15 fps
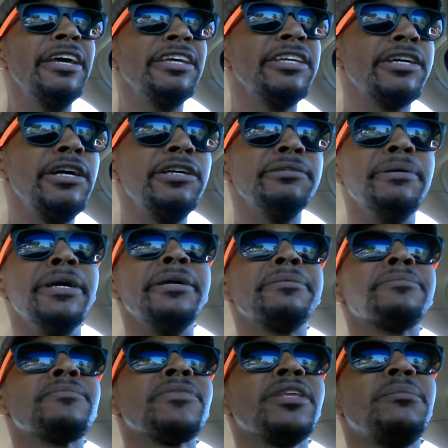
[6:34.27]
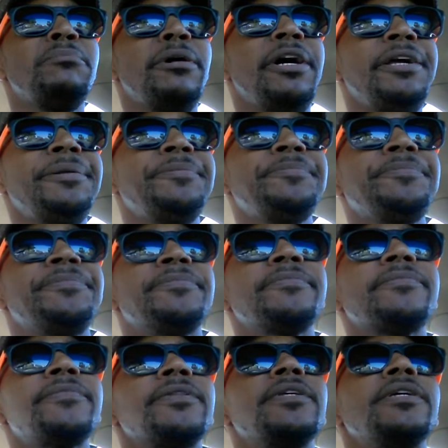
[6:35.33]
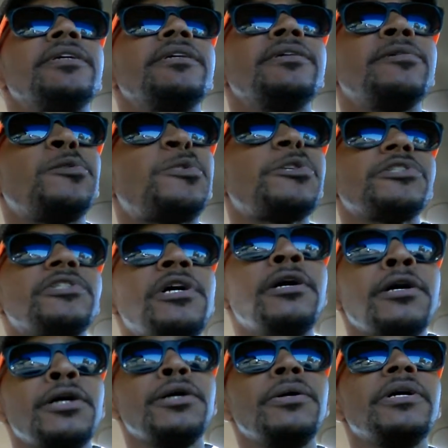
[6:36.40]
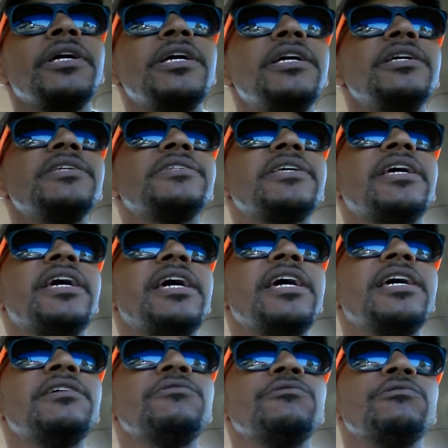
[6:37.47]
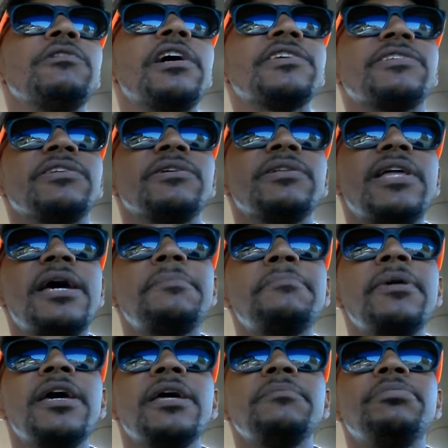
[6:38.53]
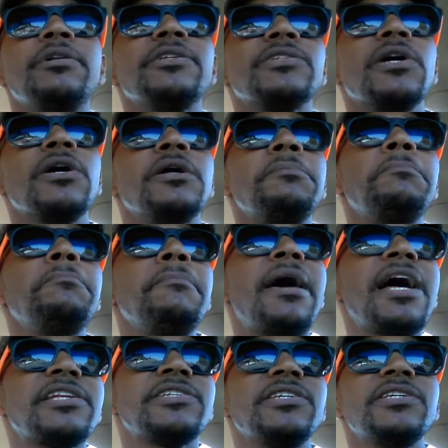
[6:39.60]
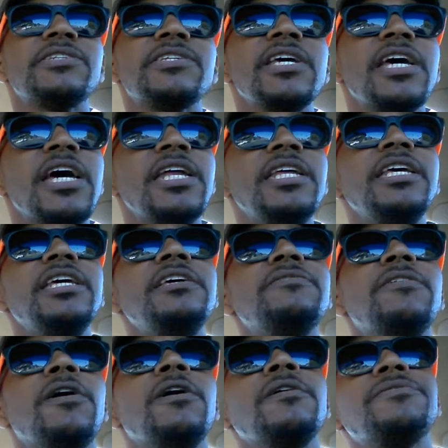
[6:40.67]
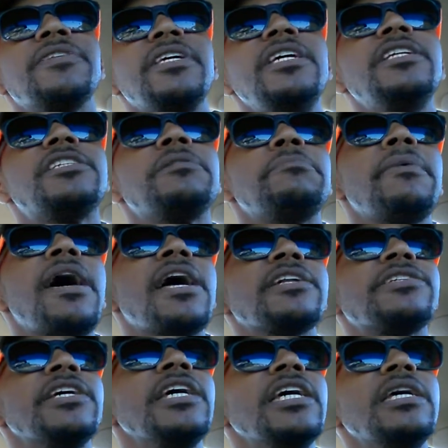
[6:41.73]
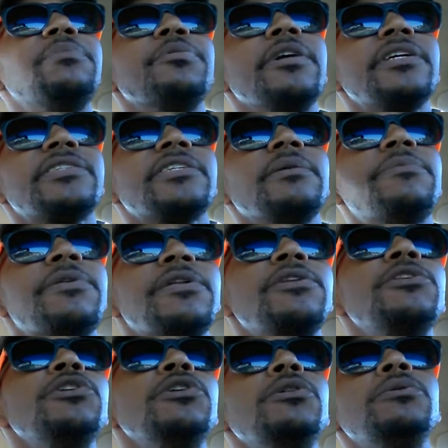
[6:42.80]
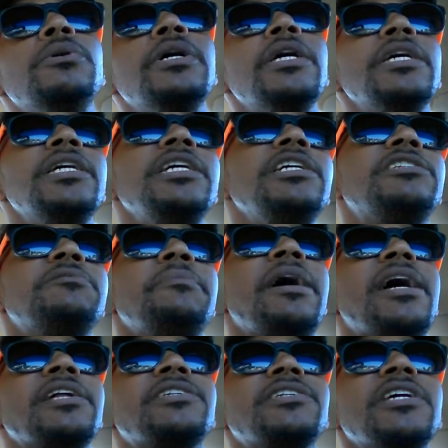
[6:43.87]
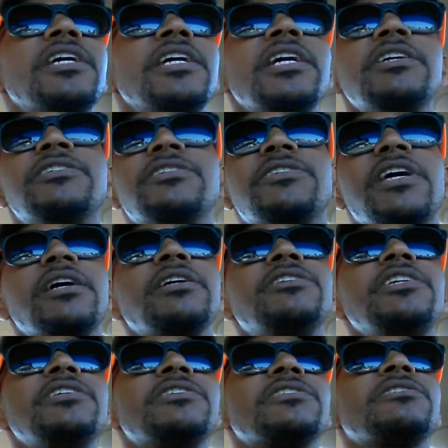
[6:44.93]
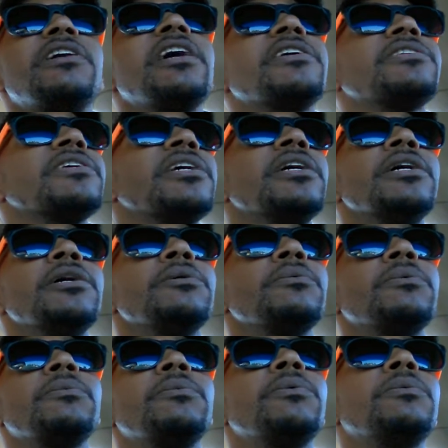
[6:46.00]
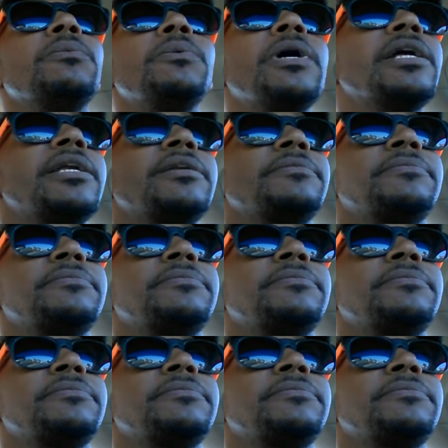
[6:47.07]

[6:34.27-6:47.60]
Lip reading: Excuse me. But Cesaro is a wrestler. That man puts on matches, and he evolves each match. He brings something new each match. It's just like, Jesus Christ. What